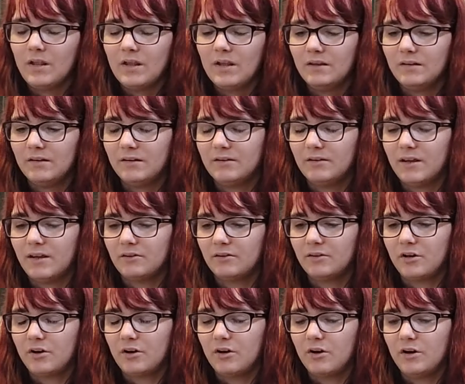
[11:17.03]
This next
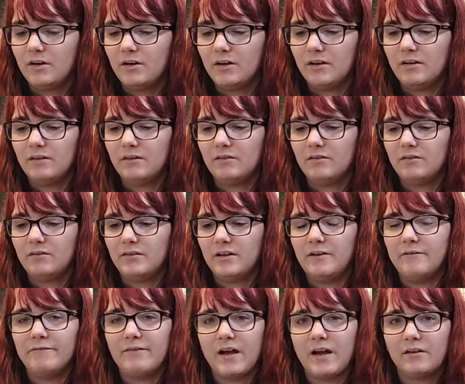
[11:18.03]
card is the
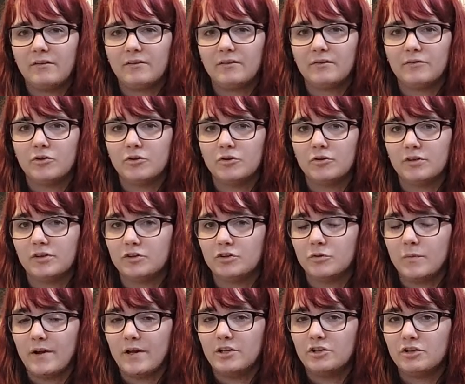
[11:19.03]
effects of your
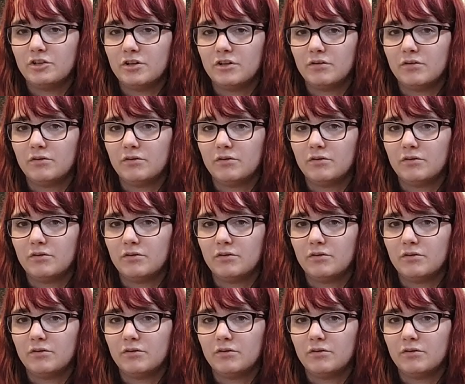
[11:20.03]
situation.